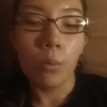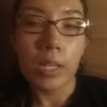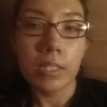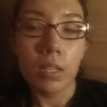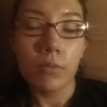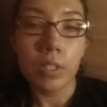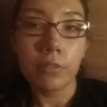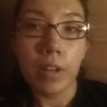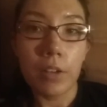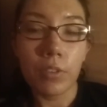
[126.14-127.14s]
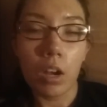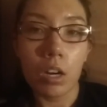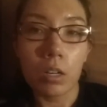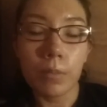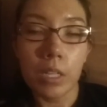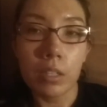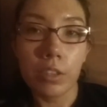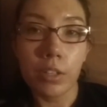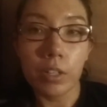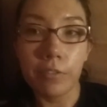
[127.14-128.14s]
175 carb,
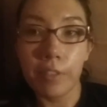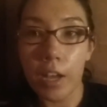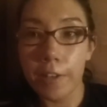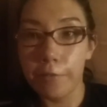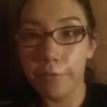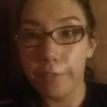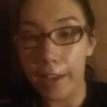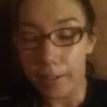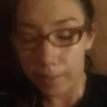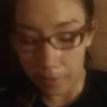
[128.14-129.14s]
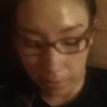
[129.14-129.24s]
and 35 fat.